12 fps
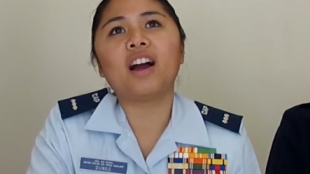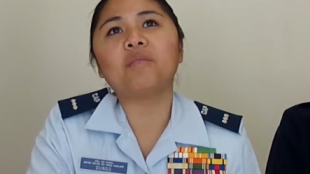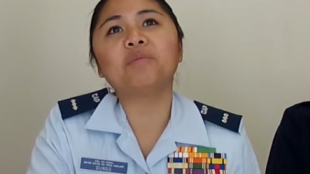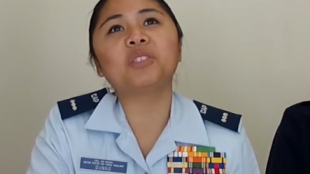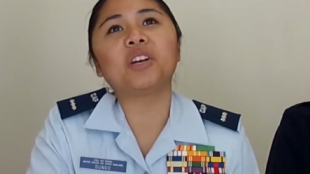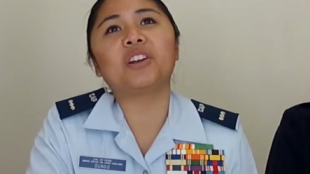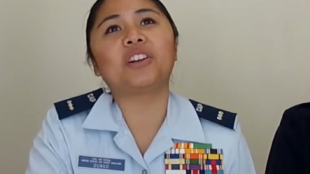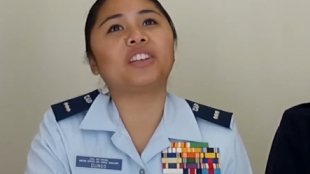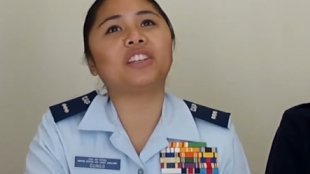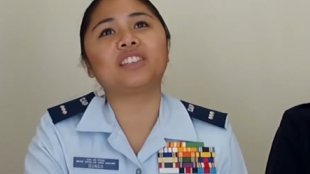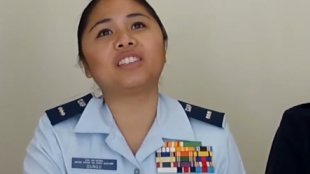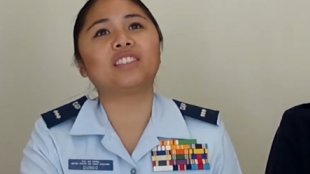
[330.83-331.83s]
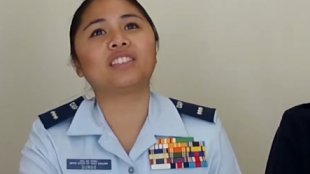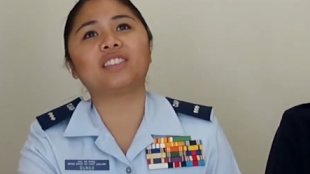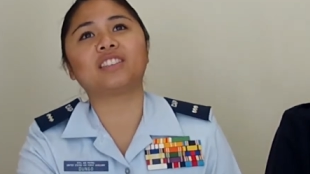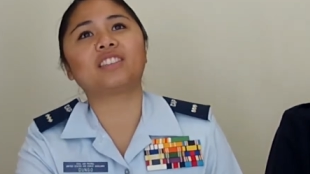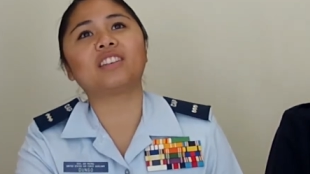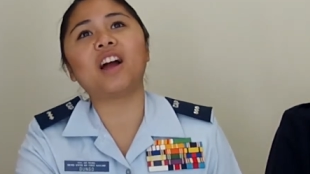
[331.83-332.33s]
I'm sorry.
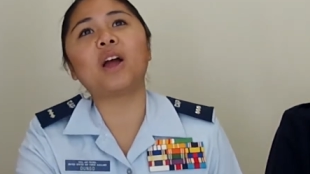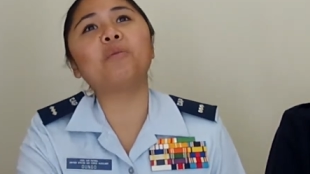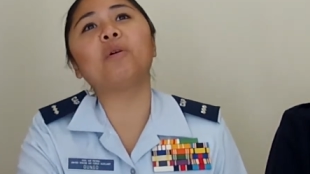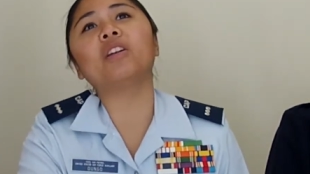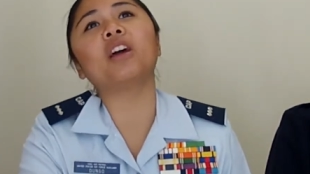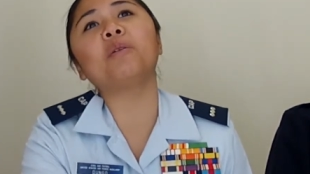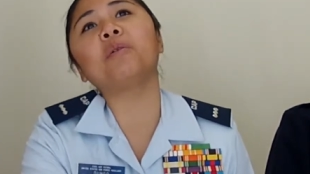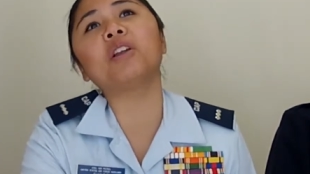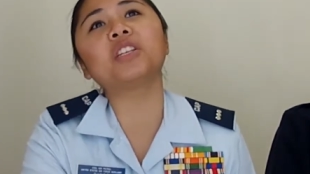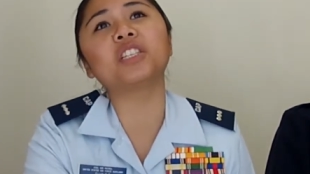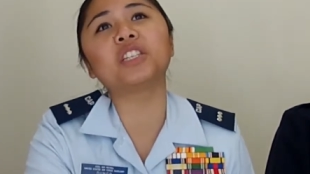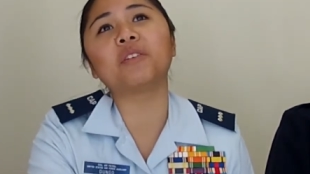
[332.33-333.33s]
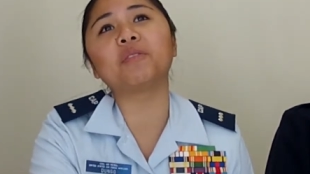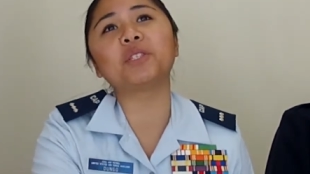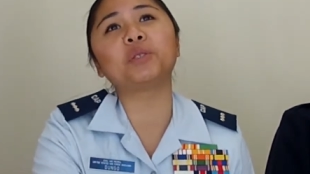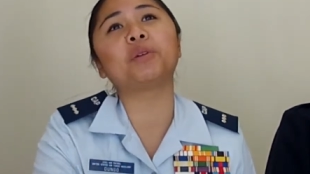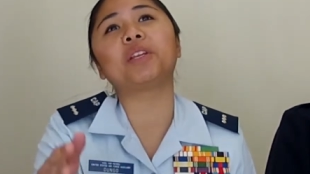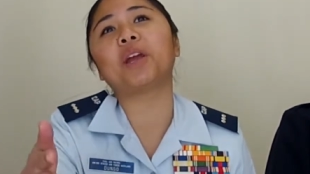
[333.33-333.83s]
I want I wanted to love you,
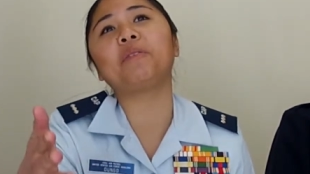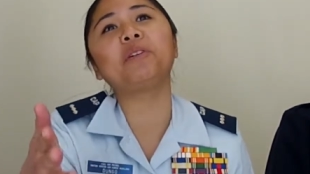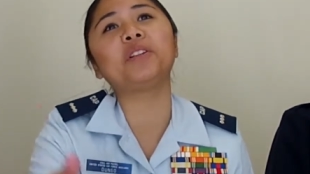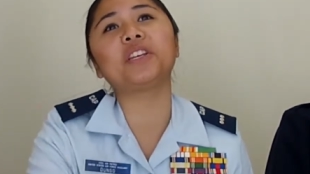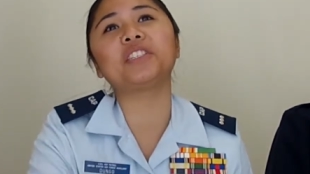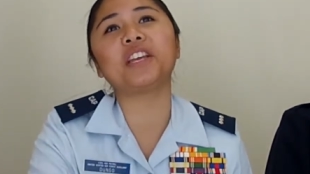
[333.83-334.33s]
sweetie. I really